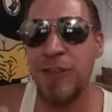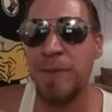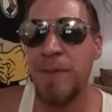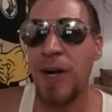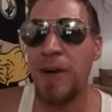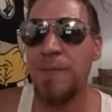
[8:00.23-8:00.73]
your
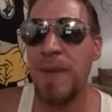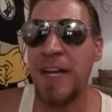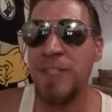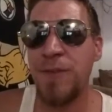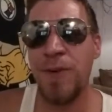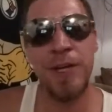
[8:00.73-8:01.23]
Dream Card
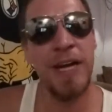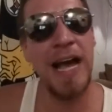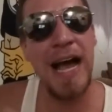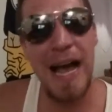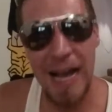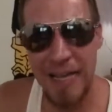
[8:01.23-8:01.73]
Match for you.
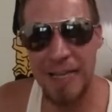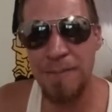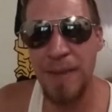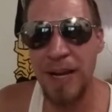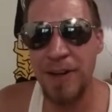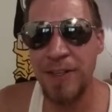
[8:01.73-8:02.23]
I
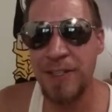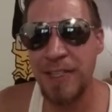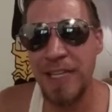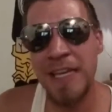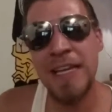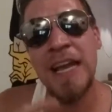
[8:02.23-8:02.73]
am Eric
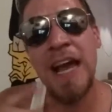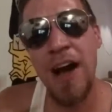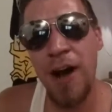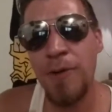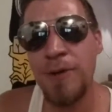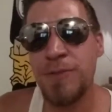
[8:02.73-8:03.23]
Lee.
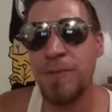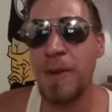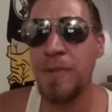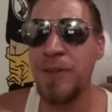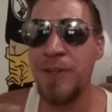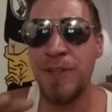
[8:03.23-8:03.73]
Always
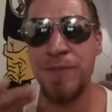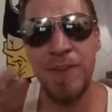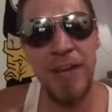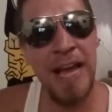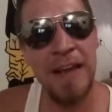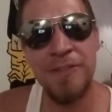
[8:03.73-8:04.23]
remember,
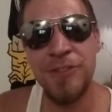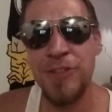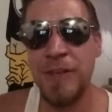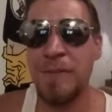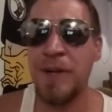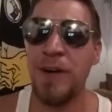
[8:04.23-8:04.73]
if you have a
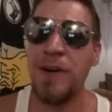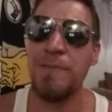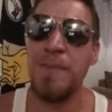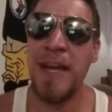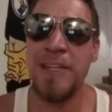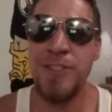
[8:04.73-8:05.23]
Dream
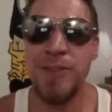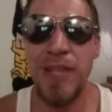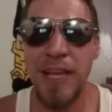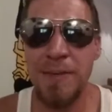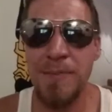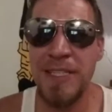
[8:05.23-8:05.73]
Card Match
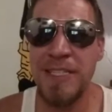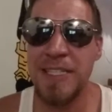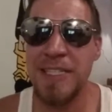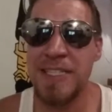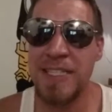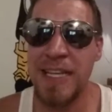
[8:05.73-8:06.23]
you'd like me
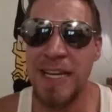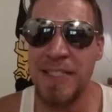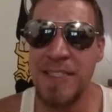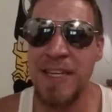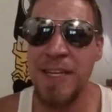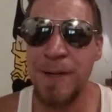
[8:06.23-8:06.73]
to
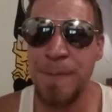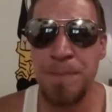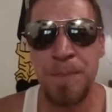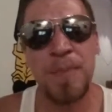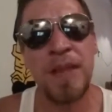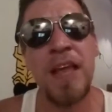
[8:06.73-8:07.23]
discuss here,
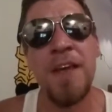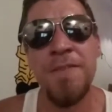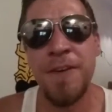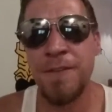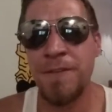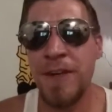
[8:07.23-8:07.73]

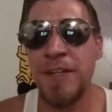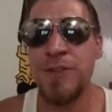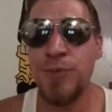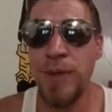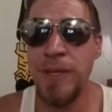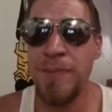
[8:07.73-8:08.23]
feel free
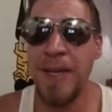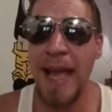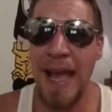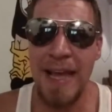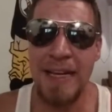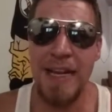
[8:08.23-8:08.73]
to tweet
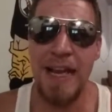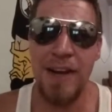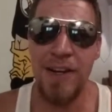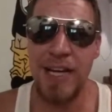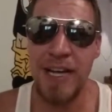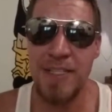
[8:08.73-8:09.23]
me at
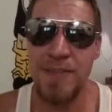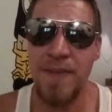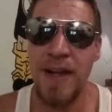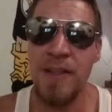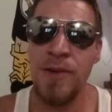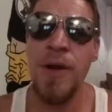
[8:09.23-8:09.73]
Eric
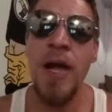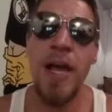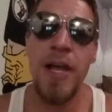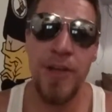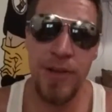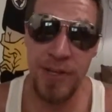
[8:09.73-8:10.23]
Asafalo.
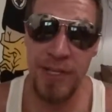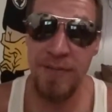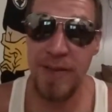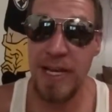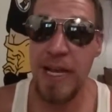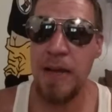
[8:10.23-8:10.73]
You can
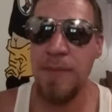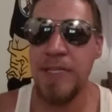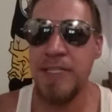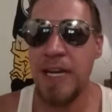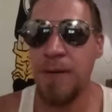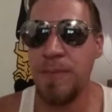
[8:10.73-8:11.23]
leave a
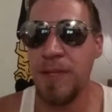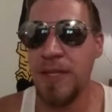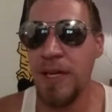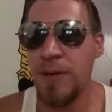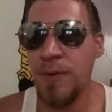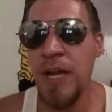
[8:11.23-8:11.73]
comment down
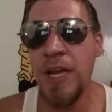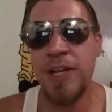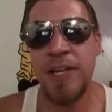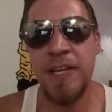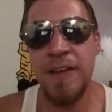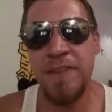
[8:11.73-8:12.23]
below.
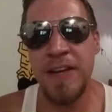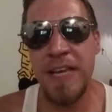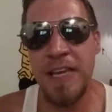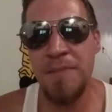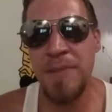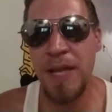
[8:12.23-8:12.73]
You can even
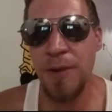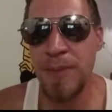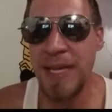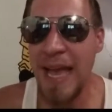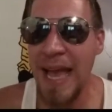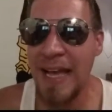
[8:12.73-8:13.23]
email
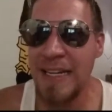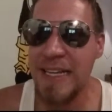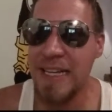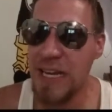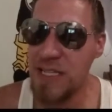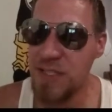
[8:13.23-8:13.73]
me
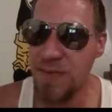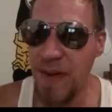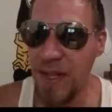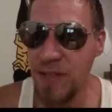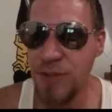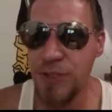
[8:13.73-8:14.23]
at
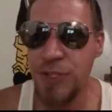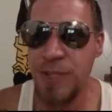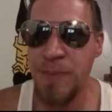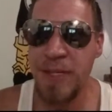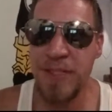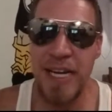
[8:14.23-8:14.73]

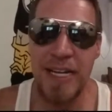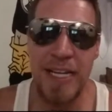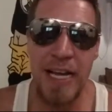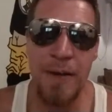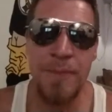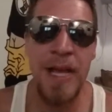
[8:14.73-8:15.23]

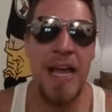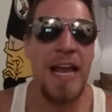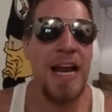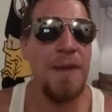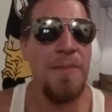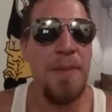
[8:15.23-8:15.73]
easafalo@gmail.com,
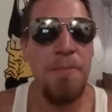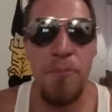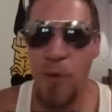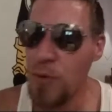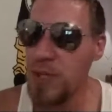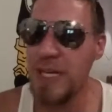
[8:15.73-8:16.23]
and I'd be
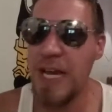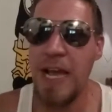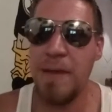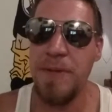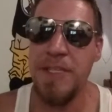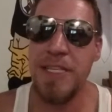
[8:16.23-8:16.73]
more than
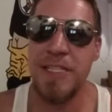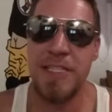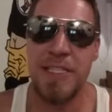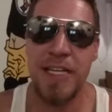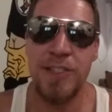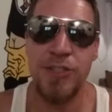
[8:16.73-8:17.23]
happy to
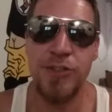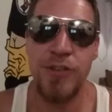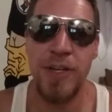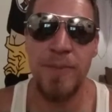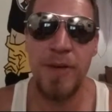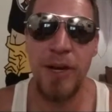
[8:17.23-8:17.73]
discuss your
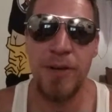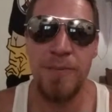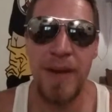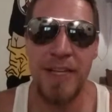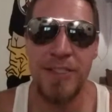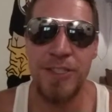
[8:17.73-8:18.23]
dream
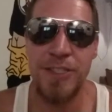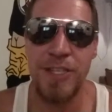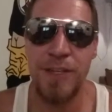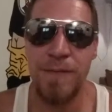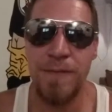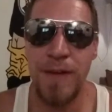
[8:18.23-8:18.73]
card matches
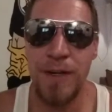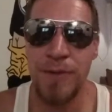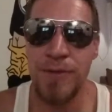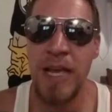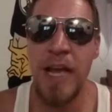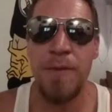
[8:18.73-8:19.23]
here,
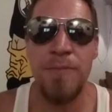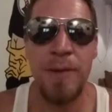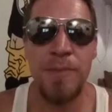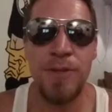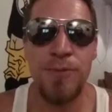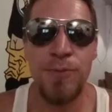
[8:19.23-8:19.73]
folks.
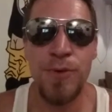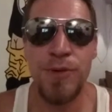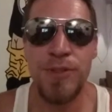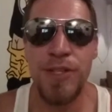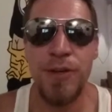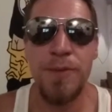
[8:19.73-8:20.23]
Remember the
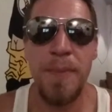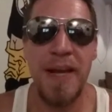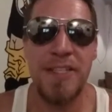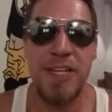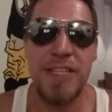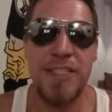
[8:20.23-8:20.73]
rules, though. The
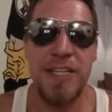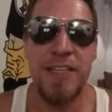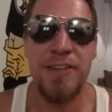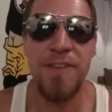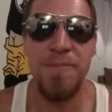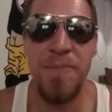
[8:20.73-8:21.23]
match has to
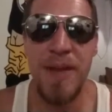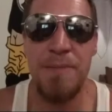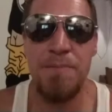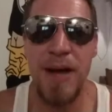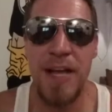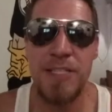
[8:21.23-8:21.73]
either have
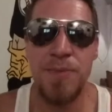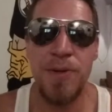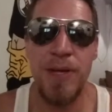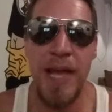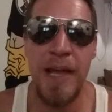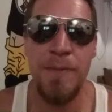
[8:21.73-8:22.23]
been
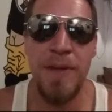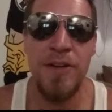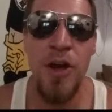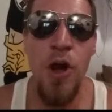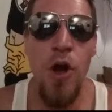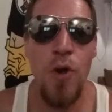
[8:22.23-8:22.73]
possible to
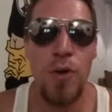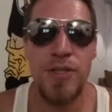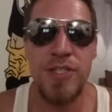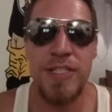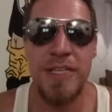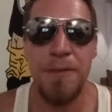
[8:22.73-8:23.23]
happen or
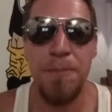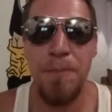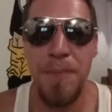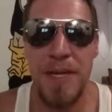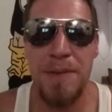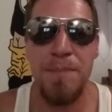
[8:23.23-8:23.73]
still
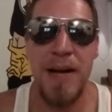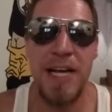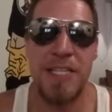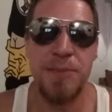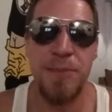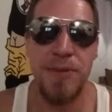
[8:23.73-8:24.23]
be
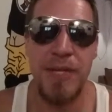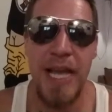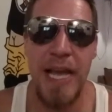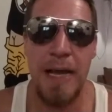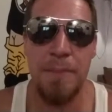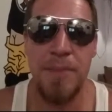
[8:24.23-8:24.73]
possible to
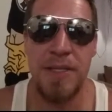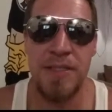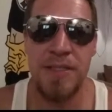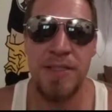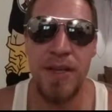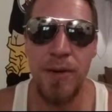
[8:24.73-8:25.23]

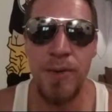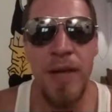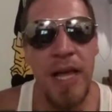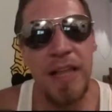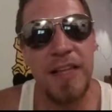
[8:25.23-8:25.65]
happen. So